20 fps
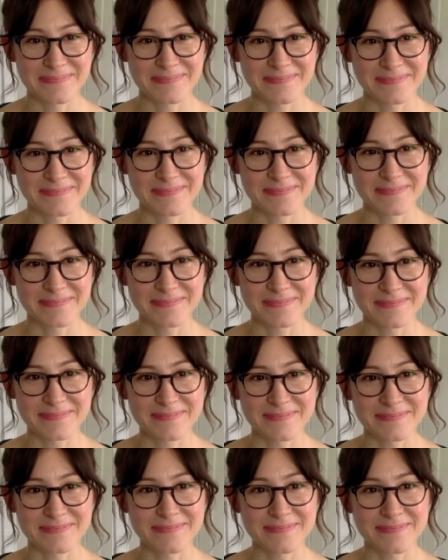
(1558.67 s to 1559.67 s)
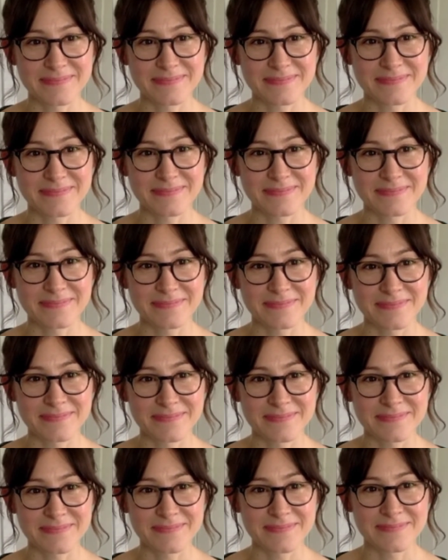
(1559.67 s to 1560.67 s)

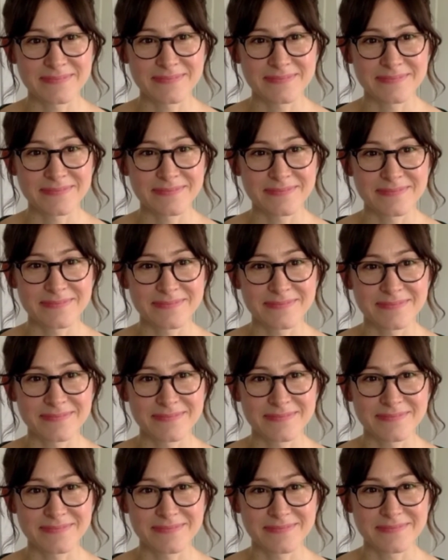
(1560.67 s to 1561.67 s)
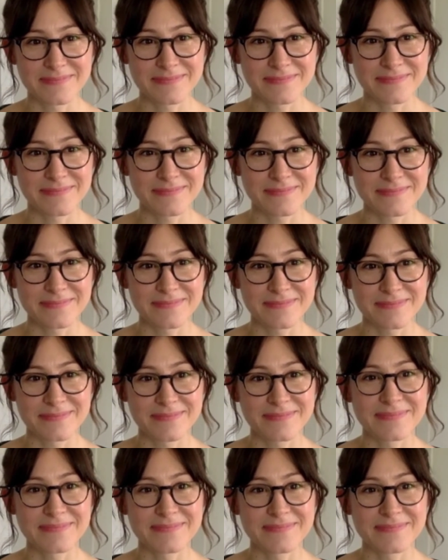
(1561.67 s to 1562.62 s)
This person isn't speaking.